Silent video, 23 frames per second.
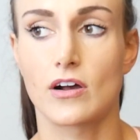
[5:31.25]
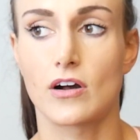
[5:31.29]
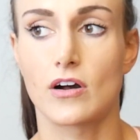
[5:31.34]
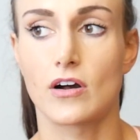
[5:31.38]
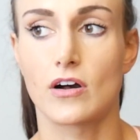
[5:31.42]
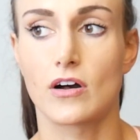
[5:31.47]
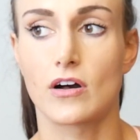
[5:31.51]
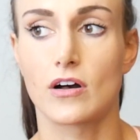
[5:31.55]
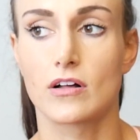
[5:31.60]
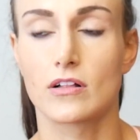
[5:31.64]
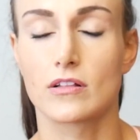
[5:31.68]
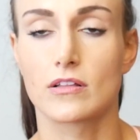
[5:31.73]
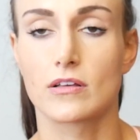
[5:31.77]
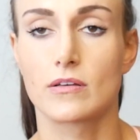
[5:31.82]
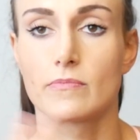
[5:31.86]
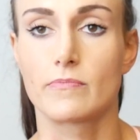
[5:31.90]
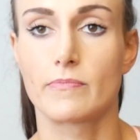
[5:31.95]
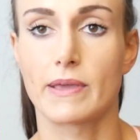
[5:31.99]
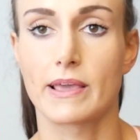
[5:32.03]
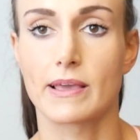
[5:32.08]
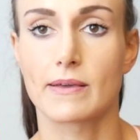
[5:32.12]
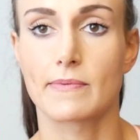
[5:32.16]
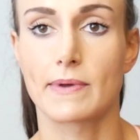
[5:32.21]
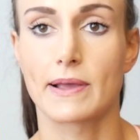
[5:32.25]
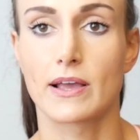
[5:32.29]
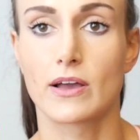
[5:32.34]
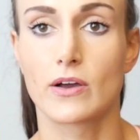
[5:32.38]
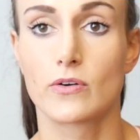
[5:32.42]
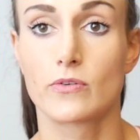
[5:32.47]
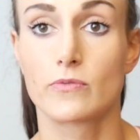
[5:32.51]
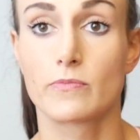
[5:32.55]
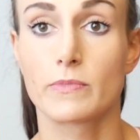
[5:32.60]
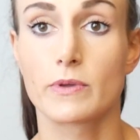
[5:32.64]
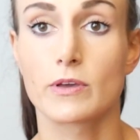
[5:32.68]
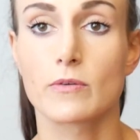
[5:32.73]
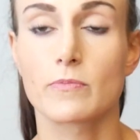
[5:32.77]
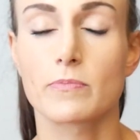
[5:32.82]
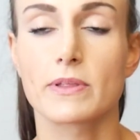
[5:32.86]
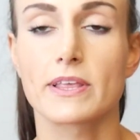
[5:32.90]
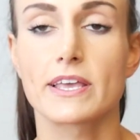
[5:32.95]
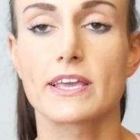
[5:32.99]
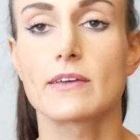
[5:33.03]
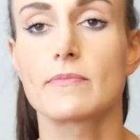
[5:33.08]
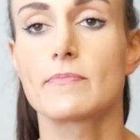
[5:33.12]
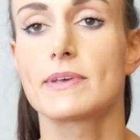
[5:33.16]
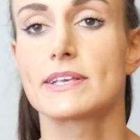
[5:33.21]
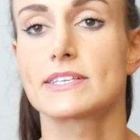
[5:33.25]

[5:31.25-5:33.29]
I'll make my own meal plan